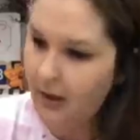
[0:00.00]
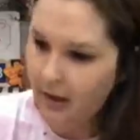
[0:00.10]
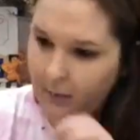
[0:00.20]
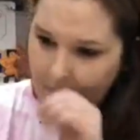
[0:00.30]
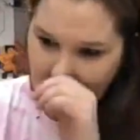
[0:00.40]

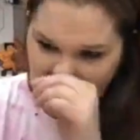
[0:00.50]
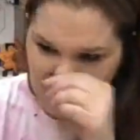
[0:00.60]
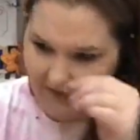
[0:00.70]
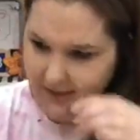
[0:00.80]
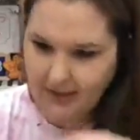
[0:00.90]
and we're gonna
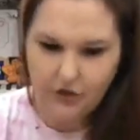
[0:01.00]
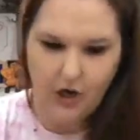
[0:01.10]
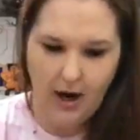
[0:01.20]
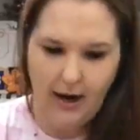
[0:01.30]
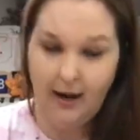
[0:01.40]
give this a
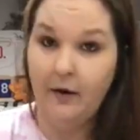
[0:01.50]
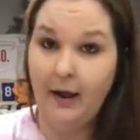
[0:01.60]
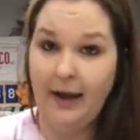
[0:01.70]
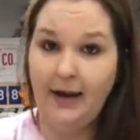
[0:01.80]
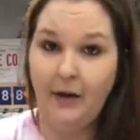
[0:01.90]
try,
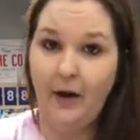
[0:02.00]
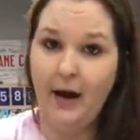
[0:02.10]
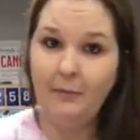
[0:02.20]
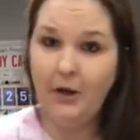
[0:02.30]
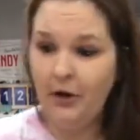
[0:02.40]
okay? Now
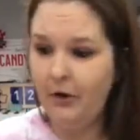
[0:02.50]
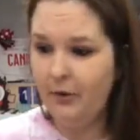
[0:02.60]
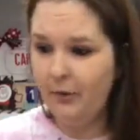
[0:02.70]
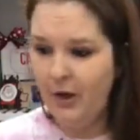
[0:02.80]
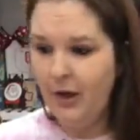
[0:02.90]
I'm no
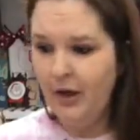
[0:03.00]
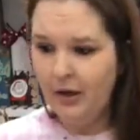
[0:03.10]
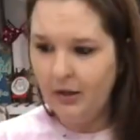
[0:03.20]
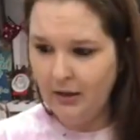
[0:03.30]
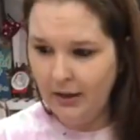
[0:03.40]

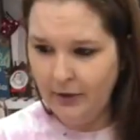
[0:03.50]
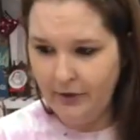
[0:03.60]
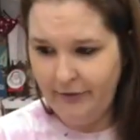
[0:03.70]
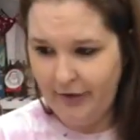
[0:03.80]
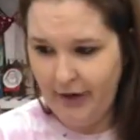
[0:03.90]

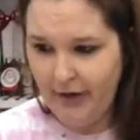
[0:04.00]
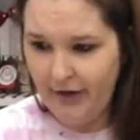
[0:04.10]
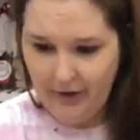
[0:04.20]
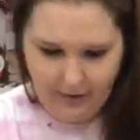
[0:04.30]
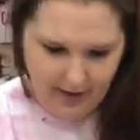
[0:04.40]

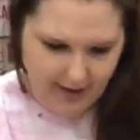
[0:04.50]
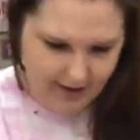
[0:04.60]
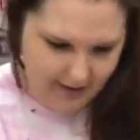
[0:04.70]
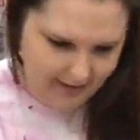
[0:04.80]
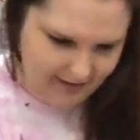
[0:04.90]
calligrapher, okay?